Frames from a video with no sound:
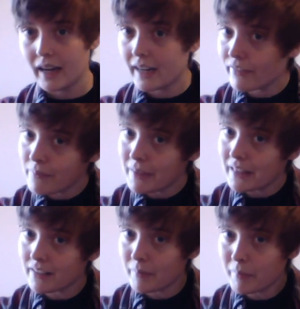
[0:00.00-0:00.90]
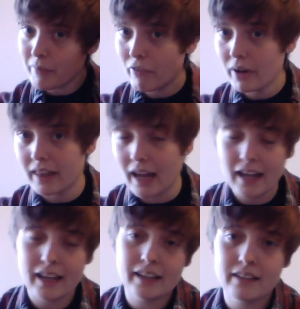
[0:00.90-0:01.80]
and it fit me the summer before
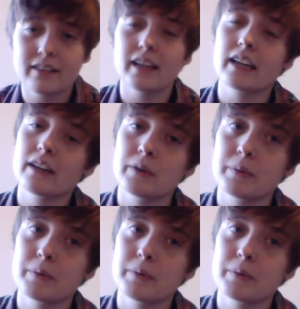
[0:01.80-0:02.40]
that. And it's like,